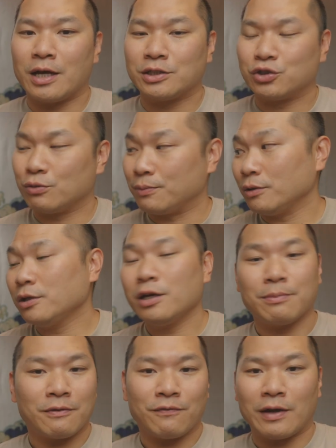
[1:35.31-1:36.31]
So building
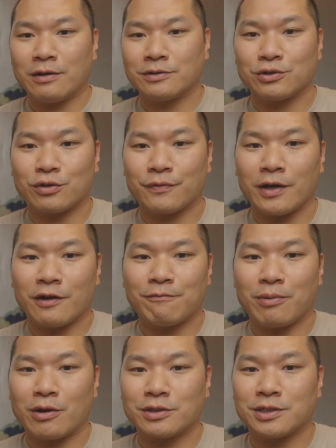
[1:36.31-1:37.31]
up a file server out
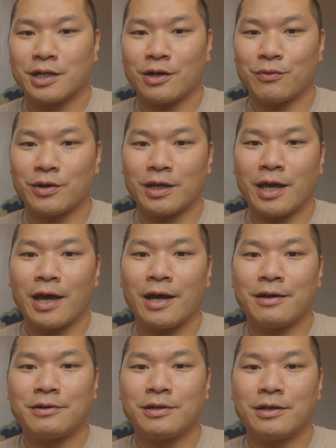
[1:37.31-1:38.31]
of parts that I already
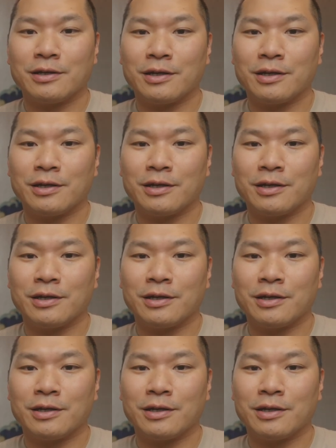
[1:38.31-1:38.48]
had,